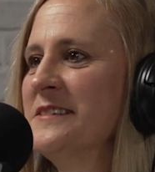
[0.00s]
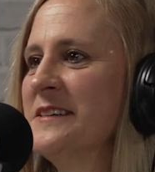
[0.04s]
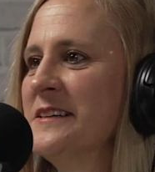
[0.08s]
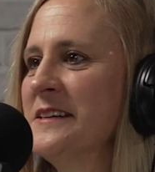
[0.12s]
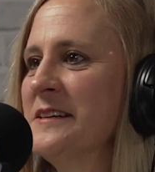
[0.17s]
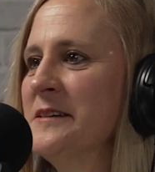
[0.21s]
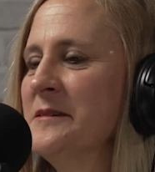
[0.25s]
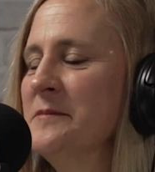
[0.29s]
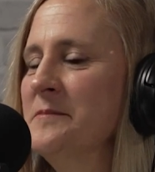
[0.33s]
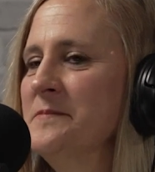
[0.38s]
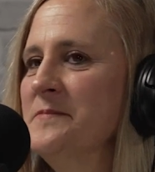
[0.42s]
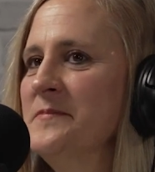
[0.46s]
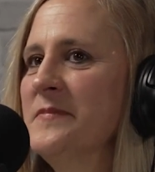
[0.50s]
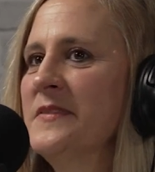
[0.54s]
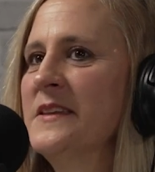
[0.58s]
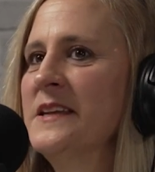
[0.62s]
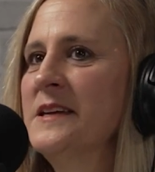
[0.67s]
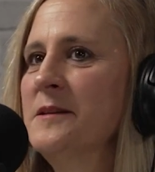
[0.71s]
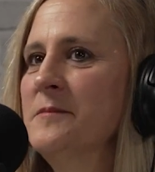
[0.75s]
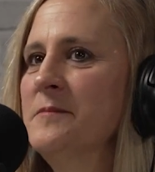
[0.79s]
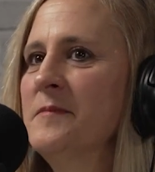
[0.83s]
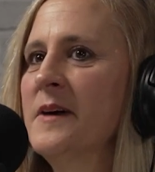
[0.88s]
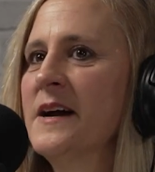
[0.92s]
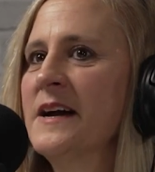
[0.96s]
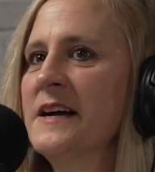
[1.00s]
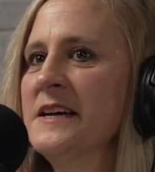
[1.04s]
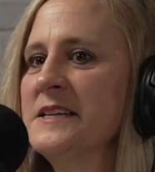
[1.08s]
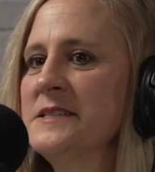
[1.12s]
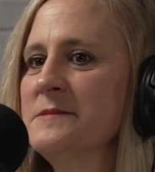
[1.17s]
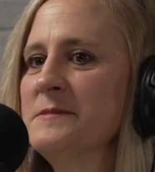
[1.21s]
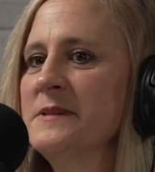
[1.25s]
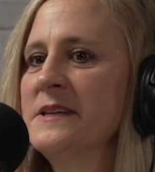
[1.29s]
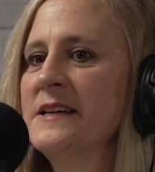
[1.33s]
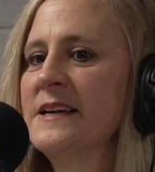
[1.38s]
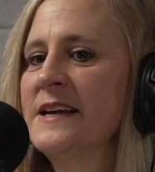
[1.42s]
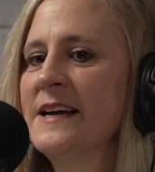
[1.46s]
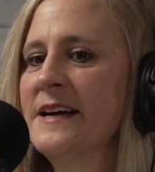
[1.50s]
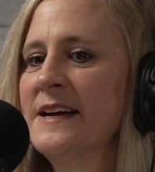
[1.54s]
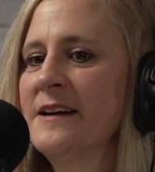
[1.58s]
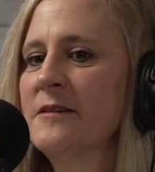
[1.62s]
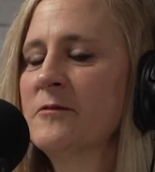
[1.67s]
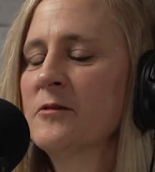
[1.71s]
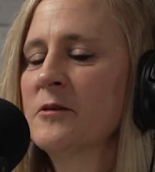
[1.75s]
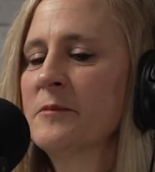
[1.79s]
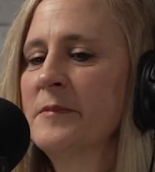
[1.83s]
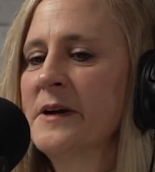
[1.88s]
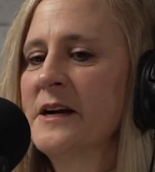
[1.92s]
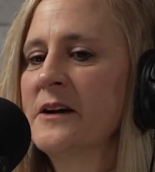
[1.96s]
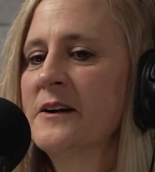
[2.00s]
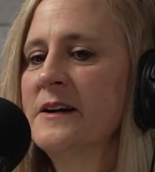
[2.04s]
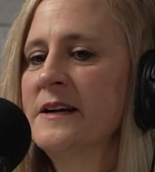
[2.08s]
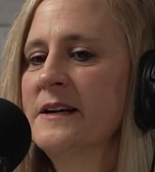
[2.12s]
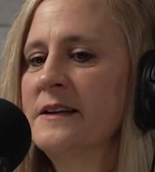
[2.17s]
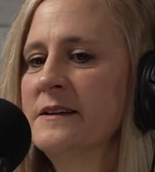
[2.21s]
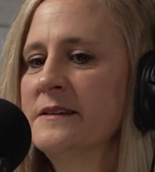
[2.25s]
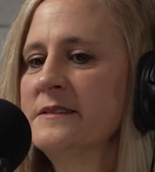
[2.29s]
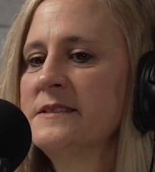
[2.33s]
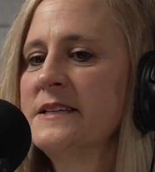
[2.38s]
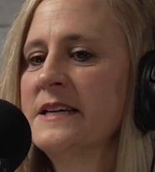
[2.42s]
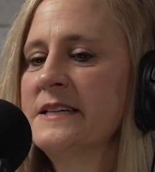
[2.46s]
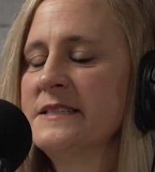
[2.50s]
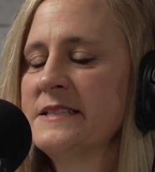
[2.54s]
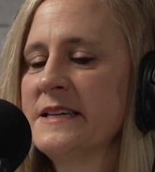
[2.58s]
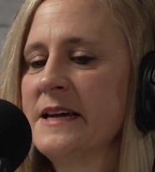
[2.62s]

Then my husband and I were married in St.